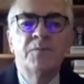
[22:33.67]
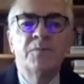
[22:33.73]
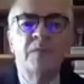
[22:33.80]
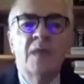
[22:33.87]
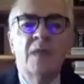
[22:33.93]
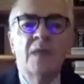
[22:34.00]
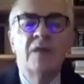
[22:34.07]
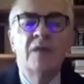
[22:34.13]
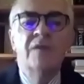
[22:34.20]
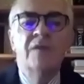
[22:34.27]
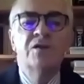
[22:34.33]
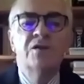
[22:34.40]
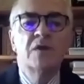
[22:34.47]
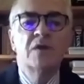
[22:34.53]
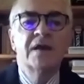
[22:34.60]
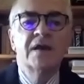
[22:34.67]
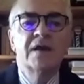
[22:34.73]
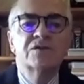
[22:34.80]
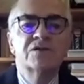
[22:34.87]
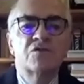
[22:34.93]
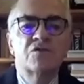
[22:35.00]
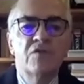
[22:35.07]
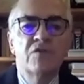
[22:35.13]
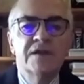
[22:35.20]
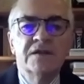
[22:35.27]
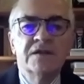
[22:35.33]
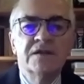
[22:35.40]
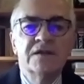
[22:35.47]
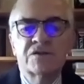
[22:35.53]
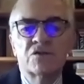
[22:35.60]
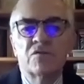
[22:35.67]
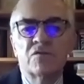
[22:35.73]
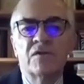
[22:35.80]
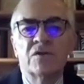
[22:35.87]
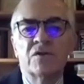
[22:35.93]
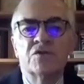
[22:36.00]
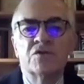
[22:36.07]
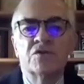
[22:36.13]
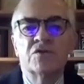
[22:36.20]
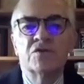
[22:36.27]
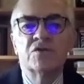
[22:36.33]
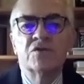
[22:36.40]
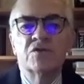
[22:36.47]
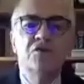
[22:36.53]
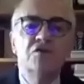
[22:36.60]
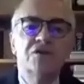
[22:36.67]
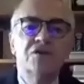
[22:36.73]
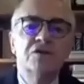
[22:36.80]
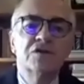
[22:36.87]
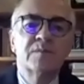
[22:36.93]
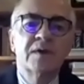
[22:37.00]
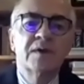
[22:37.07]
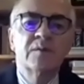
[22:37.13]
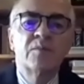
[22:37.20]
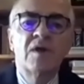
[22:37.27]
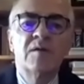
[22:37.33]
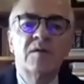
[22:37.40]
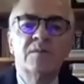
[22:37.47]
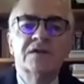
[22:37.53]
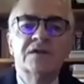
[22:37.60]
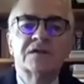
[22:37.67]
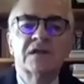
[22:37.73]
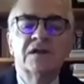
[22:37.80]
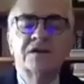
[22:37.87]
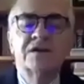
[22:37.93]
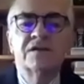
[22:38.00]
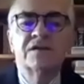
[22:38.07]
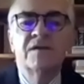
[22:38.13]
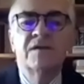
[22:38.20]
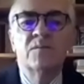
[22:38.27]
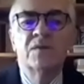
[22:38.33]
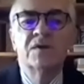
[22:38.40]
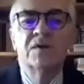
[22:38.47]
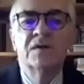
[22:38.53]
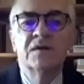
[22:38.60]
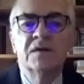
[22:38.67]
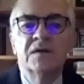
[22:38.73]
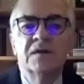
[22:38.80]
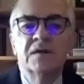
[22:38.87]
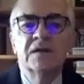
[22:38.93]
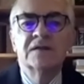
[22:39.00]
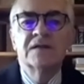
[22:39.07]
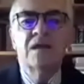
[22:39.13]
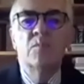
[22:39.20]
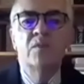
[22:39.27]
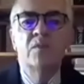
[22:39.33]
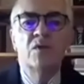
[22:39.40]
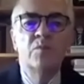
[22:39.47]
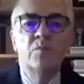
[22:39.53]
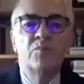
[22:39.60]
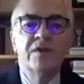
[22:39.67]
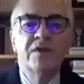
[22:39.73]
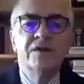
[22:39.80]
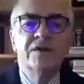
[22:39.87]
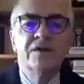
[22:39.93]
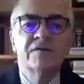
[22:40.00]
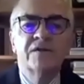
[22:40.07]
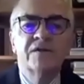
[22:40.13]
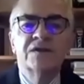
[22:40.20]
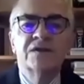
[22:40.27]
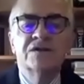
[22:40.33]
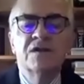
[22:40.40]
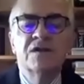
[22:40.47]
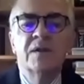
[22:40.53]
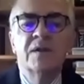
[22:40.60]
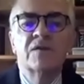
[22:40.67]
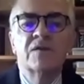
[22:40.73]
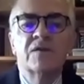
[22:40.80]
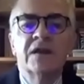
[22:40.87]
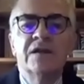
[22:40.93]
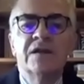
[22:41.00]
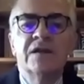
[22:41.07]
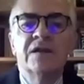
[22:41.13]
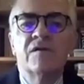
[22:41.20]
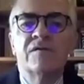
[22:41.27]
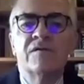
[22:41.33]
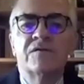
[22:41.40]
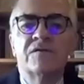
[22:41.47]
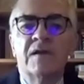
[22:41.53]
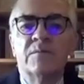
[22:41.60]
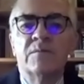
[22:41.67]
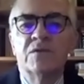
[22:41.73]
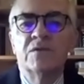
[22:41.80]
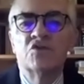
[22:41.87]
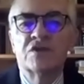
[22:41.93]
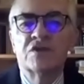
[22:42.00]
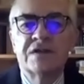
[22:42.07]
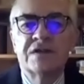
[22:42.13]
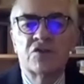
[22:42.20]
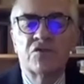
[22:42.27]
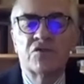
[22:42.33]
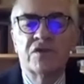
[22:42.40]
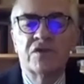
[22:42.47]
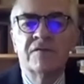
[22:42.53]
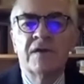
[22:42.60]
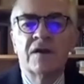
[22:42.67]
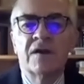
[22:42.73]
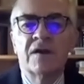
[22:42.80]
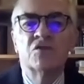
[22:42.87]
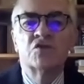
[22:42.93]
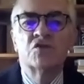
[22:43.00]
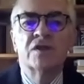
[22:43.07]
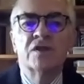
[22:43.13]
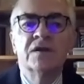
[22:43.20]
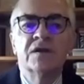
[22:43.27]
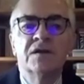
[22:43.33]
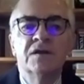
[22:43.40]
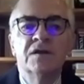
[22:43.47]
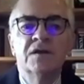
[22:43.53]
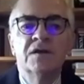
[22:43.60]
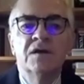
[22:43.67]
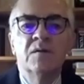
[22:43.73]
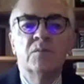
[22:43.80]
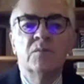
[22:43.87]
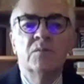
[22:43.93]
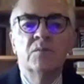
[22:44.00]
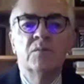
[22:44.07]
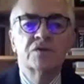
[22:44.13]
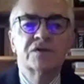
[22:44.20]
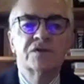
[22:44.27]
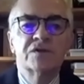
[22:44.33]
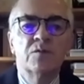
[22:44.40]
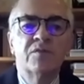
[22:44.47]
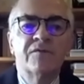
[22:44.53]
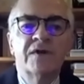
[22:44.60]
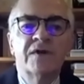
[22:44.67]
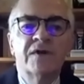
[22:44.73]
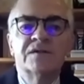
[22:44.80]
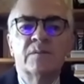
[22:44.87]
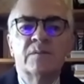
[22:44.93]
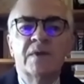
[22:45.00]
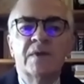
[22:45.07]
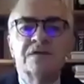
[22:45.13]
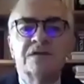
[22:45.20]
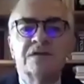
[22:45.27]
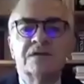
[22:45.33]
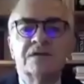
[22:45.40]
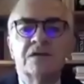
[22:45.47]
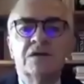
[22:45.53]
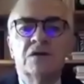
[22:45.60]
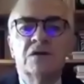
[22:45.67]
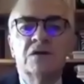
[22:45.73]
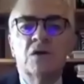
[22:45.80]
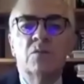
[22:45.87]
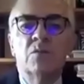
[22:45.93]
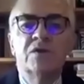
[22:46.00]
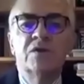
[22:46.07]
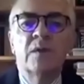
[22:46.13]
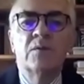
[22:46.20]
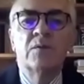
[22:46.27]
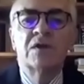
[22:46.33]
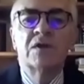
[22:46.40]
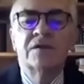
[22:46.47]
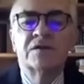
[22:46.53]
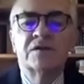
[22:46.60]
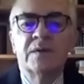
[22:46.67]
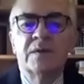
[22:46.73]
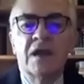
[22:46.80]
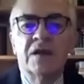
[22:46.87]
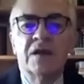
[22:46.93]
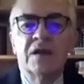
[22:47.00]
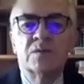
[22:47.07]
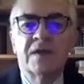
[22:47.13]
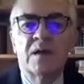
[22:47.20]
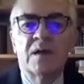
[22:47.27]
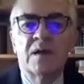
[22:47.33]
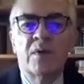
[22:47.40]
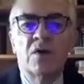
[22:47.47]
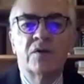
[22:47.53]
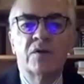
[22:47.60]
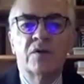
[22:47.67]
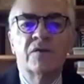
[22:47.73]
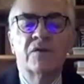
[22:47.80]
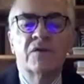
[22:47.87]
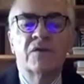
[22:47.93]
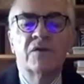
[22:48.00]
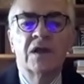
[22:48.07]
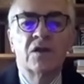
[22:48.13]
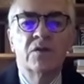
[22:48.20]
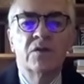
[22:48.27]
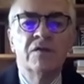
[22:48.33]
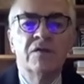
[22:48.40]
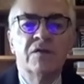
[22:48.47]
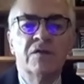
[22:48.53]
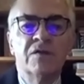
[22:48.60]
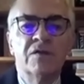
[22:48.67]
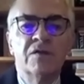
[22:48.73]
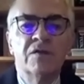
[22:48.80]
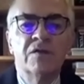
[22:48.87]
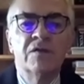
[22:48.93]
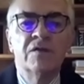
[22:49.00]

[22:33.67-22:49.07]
The UK's Green Industrial Revolution, introduced by the Prime Minister last November, is our blueprint for continuing the clean growth development trajectory of our country, but also provides a basis on which we would like to engage with our partners, including Romania.